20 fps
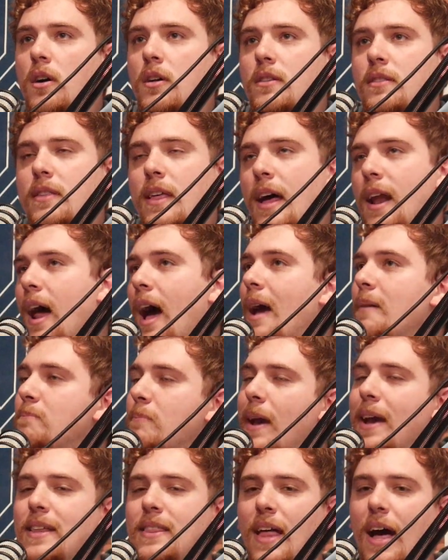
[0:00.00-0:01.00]
that I
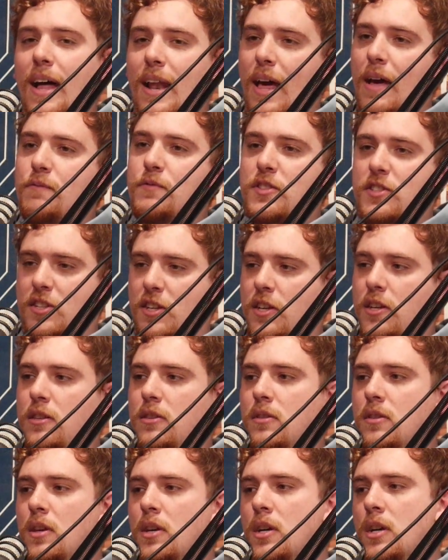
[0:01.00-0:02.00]
may not have
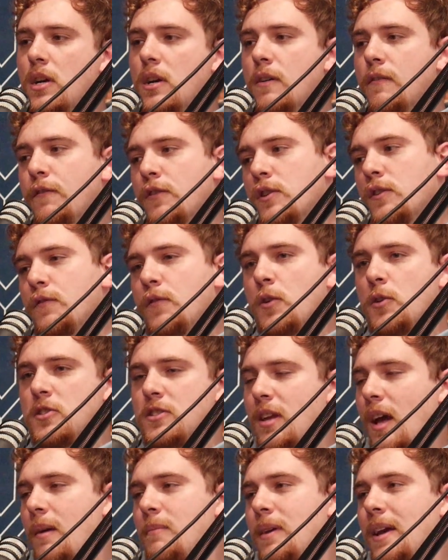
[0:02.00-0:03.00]
seen for the first
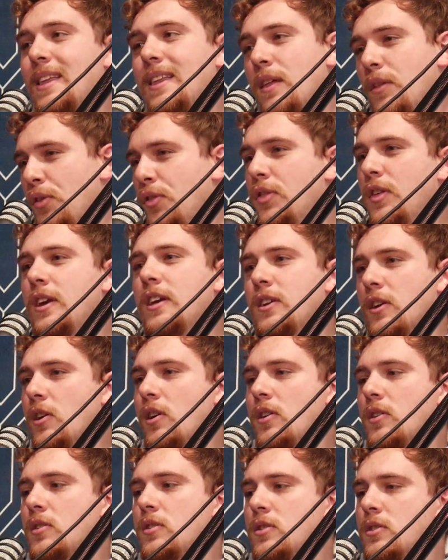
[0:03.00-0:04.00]
time in a
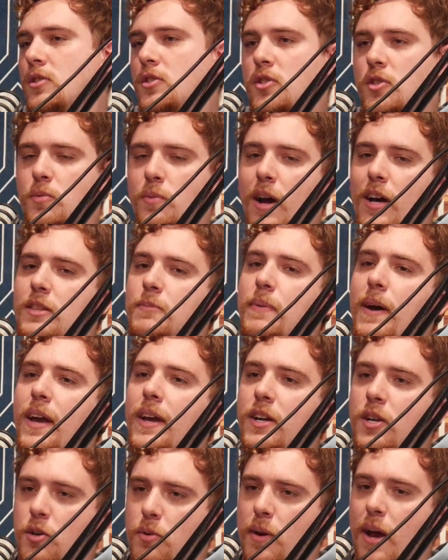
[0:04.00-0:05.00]
theater surrounded by a
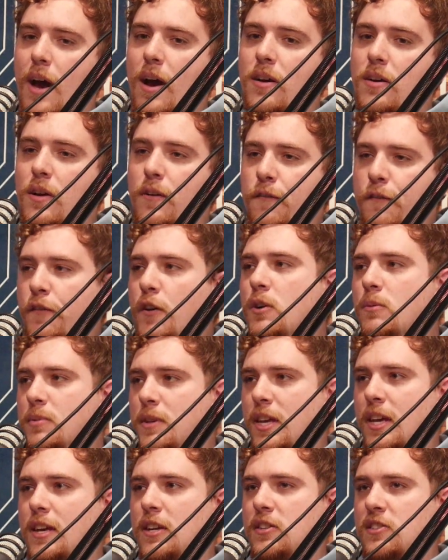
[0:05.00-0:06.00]
crowd of film
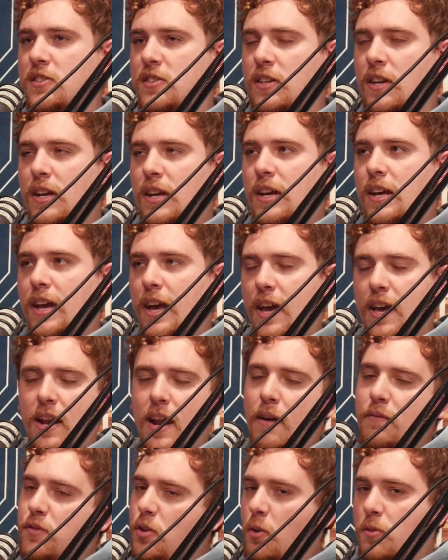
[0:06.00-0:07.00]
geeks. And
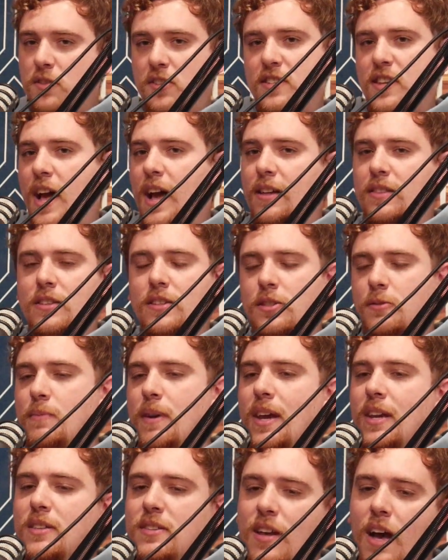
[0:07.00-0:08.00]
I've told Zach this
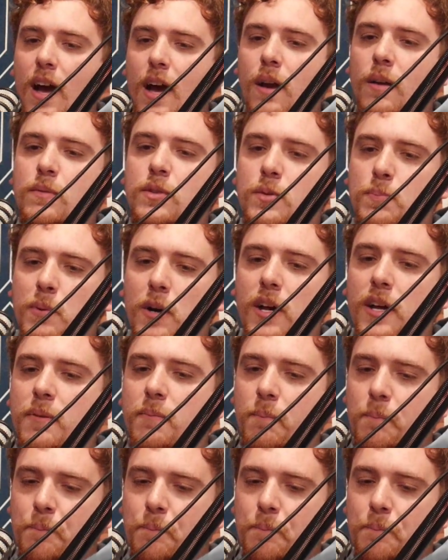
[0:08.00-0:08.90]
many times, but